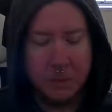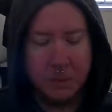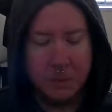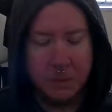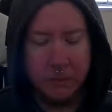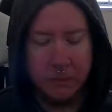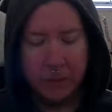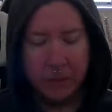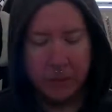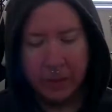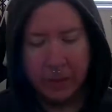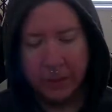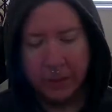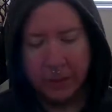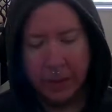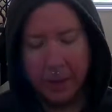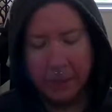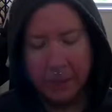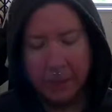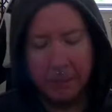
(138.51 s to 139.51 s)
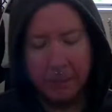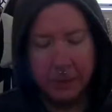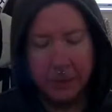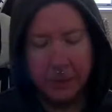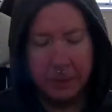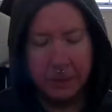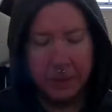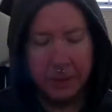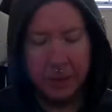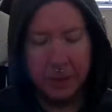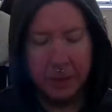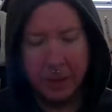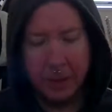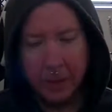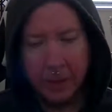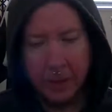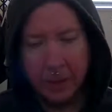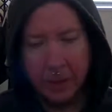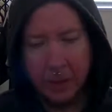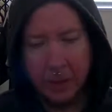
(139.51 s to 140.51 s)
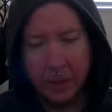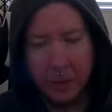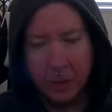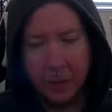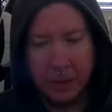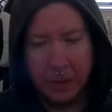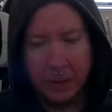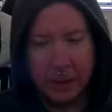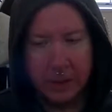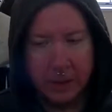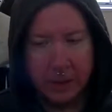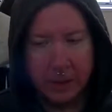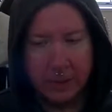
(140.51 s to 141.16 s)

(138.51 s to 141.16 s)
and that might be what it is,